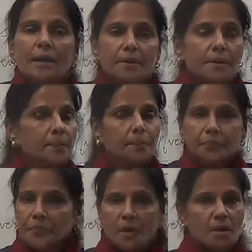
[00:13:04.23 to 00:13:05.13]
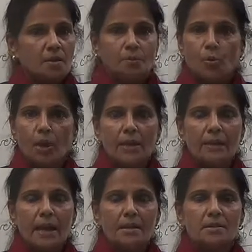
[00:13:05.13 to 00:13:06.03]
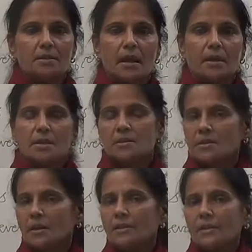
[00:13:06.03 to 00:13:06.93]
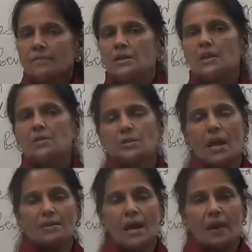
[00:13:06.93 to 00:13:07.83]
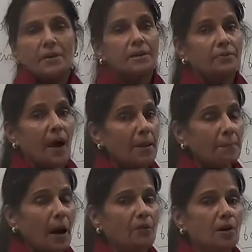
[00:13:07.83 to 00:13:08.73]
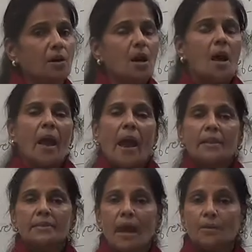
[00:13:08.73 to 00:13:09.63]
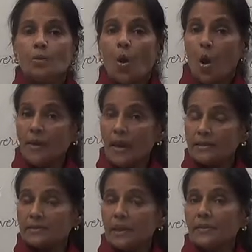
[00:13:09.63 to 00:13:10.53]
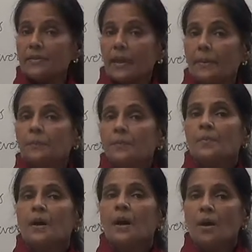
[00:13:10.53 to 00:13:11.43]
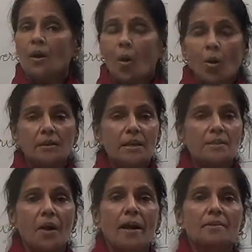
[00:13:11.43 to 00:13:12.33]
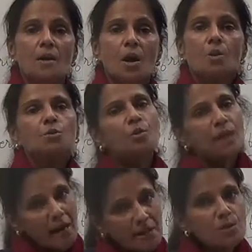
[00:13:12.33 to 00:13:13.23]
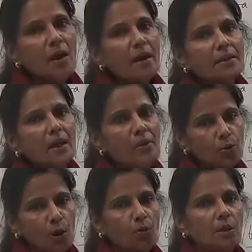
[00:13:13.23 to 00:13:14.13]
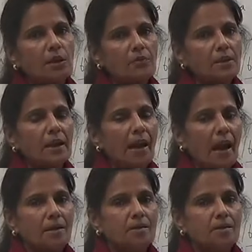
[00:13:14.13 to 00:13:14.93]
uh, uh, the Mughal kings, they considered themselves as having divine power and that God has given them uh, all these rights. So that is why they were doing whatever they liked.